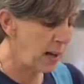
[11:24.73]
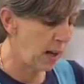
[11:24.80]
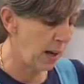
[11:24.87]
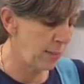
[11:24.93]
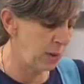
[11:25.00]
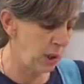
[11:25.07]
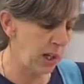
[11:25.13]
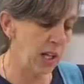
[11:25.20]

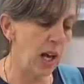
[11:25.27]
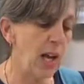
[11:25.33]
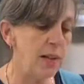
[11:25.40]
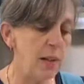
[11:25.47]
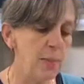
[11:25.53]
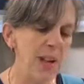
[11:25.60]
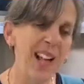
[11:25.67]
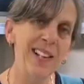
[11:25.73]
I'm going to cut
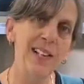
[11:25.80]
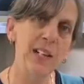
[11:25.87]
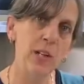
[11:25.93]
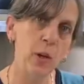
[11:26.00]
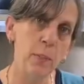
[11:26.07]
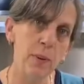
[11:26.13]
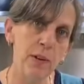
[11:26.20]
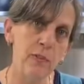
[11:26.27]
them a
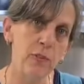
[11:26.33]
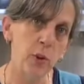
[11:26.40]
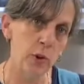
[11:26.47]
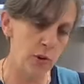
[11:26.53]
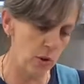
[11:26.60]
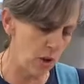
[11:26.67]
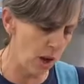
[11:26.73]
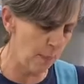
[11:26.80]
little bit
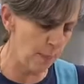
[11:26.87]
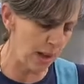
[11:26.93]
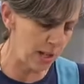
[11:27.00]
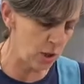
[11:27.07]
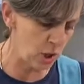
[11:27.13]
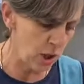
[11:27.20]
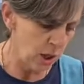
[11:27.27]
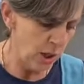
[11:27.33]
further, not
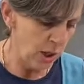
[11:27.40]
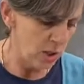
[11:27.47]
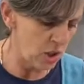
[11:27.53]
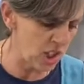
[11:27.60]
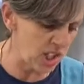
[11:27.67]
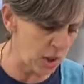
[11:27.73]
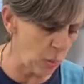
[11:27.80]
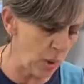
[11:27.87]
much.
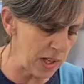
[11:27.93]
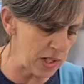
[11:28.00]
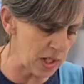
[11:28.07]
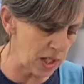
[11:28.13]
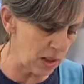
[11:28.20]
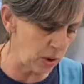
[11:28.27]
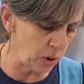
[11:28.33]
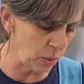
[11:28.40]
Just the ones
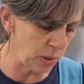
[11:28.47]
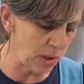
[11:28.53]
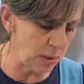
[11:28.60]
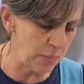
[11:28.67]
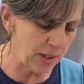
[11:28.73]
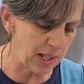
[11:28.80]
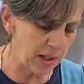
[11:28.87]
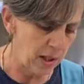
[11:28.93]
that look really
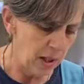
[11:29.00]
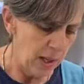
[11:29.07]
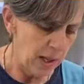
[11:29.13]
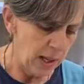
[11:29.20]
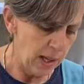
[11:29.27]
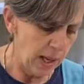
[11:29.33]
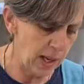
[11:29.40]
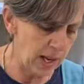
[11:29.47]
big.
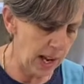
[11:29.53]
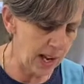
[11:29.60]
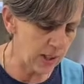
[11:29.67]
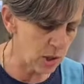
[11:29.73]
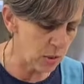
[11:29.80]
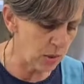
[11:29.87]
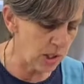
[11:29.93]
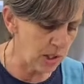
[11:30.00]
And
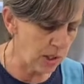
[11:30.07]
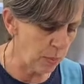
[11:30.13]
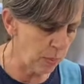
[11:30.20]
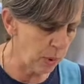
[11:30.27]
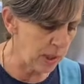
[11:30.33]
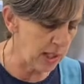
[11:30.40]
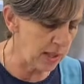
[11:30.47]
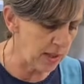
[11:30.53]
actually, they're
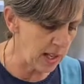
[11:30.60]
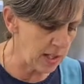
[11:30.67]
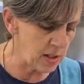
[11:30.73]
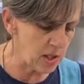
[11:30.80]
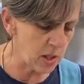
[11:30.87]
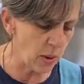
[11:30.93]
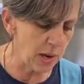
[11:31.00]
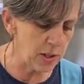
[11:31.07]
pretty thin,
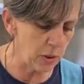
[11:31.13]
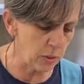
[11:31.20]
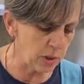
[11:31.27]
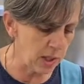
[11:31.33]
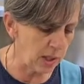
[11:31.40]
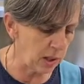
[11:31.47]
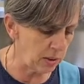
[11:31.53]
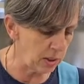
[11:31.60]
so I don't
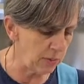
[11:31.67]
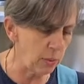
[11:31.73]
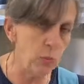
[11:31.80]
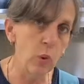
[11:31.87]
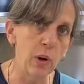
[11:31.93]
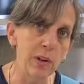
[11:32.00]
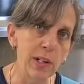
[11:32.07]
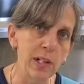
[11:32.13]
think I'll
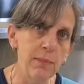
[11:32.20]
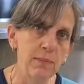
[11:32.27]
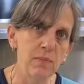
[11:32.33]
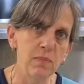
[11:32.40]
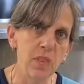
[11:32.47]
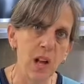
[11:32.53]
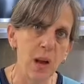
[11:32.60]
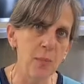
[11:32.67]
even worry.
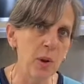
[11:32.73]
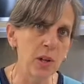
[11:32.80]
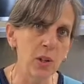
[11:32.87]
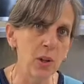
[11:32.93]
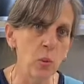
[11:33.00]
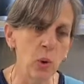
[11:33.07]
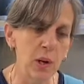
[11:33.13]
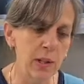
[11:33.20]
I'm not going
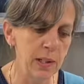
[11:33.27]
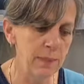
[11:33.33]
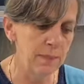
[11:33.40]
to worry.